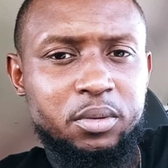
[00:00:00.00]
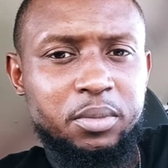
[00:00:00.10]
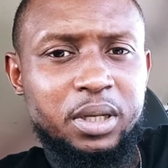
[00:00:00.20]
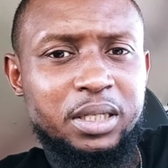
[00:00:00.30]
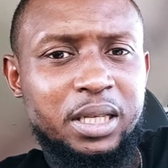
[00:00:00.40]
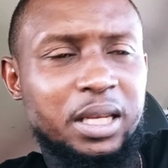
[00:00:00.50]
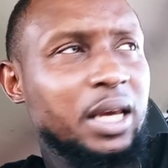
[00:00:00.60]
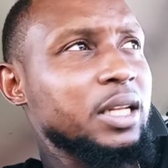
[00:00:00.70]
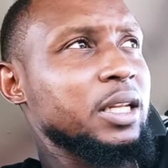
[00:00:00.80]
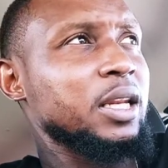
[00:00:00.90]
Because at the
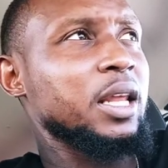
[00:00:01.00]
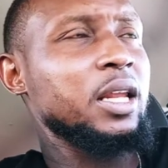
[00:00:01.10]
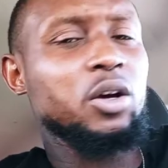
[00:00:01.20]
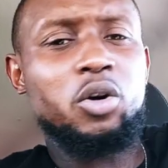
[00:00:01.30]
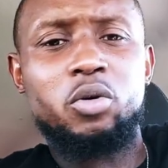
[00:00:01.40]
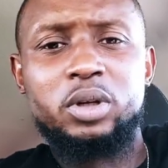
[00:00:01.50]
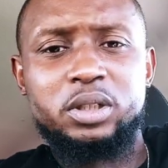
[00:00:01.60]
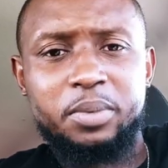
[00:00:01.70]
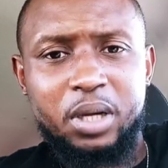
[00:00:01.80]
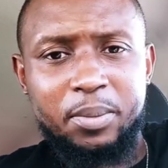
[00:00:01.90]
end of the day, the goal is
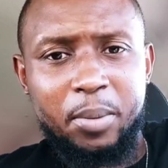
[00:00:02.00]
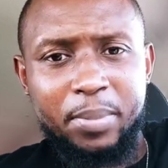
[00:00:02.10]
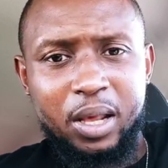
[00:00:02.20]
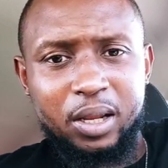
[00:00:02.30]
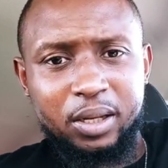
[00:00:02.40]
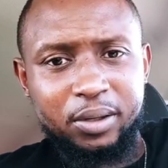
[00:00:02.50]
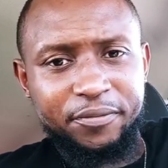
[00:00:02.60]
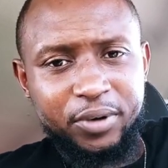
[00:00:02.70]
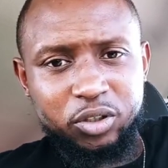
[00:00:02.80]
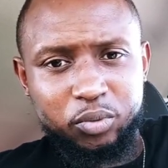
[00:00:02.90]
to become a better
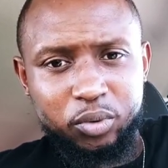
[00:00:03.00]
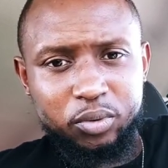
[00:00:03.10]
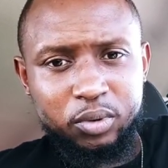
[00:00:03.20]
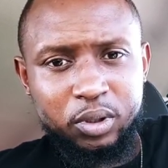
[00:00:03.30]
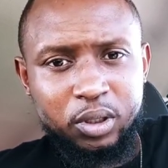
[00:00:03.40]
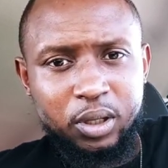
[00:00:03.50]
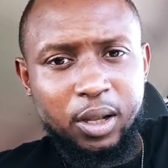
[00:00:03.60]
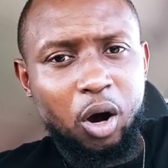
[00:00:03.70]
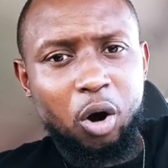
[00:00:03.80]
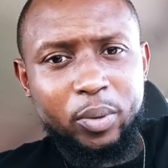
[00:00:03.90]
individual. And
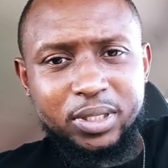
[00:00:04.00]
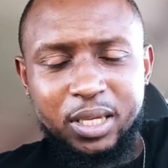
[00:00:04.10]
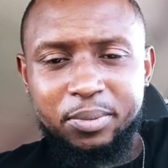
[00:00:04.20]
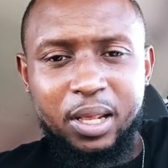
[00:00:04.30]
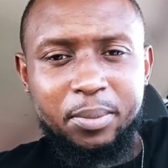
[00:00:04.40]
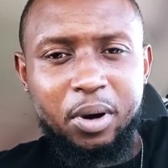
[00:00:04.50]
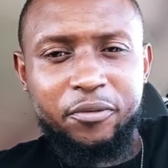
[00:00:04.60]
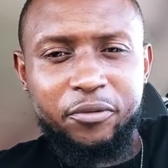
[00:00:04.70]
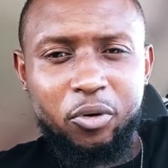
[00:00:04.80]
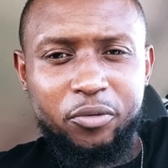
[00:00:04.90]
I always keep that at my
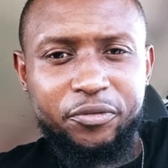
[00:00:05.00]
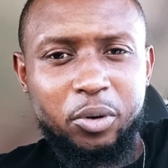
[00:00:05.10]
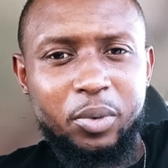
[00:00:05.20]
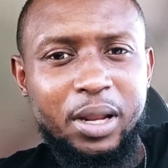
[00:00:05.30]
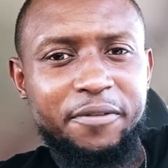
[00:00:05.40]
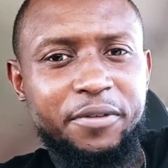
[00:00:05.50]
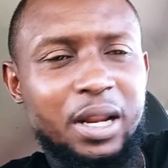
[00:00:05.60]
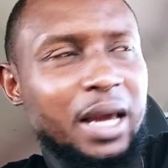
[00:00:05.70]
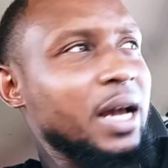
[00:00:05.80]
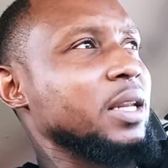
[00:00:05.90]
forefront when I feel
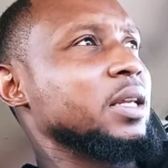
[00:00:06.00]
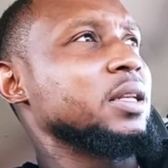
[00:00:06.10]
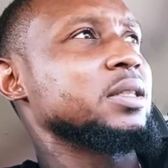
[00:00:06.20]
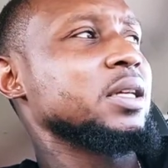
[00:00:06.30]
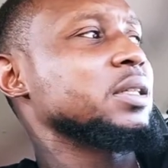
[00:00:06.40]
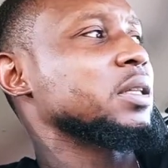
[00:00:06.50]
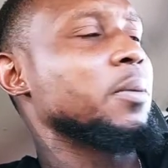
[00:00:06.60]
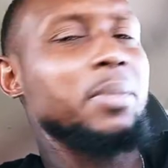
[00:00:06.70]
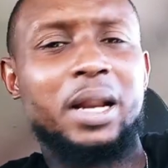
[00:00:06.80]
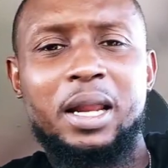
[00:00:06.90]
like I need to say
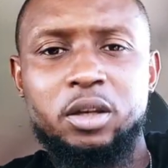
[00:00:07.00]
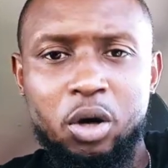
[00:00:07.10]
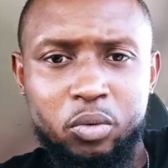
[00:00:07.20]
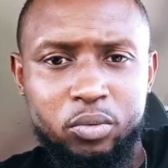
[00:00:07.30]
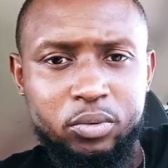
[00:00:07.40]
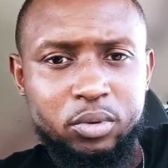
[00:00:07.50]
something, but I don't.